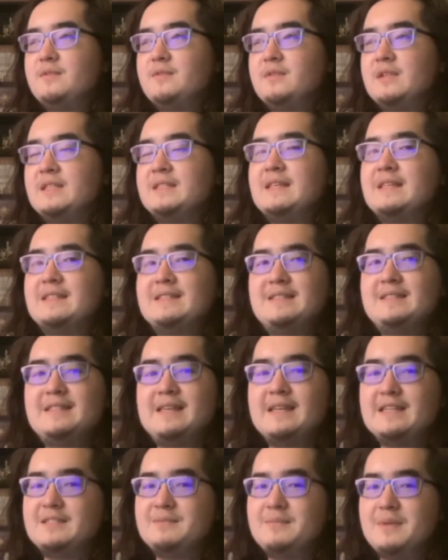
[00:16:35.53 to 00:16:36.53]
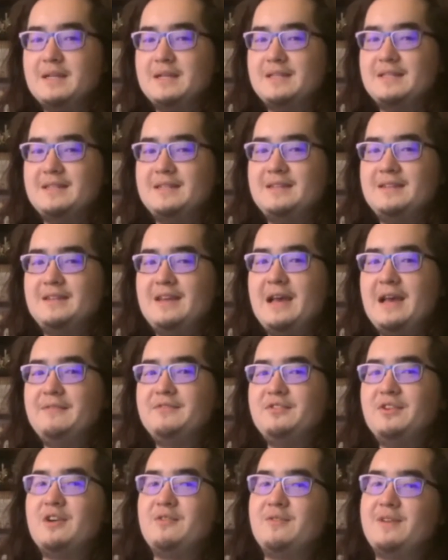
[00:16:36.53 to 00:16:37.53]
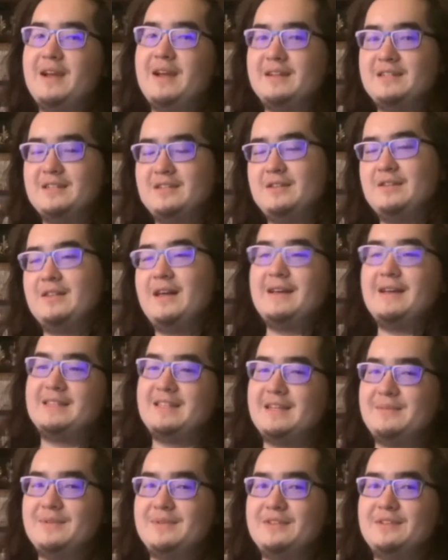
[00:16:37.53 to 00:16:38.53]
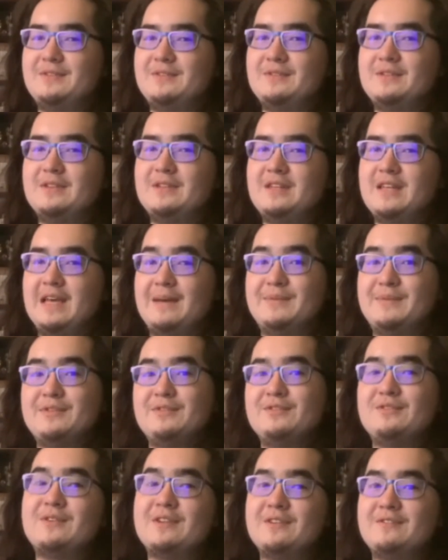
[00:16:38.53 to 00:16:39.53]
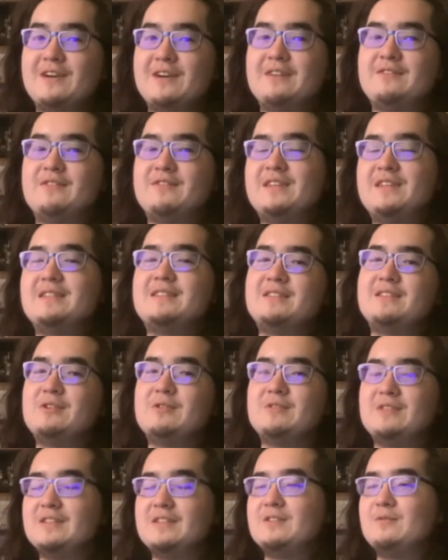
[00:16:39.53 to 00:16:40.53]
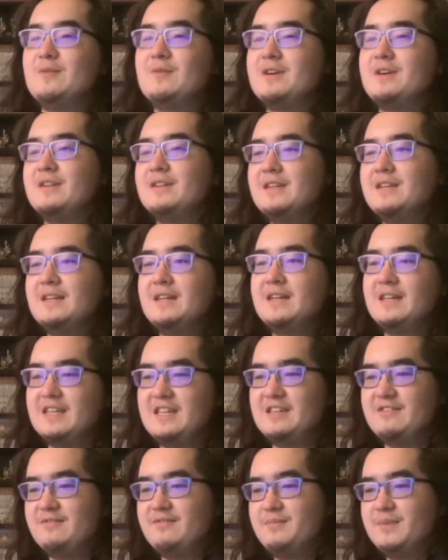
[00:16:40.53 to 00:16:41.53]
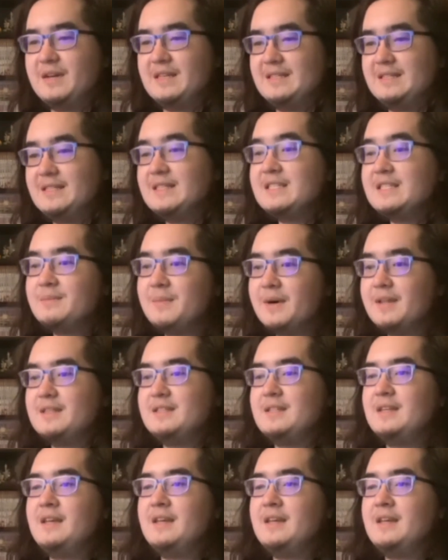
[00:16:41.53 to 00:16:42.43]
let's say 6 months after I react to the last episode, episode 25 of Eden Zero Season 1, if by 6 months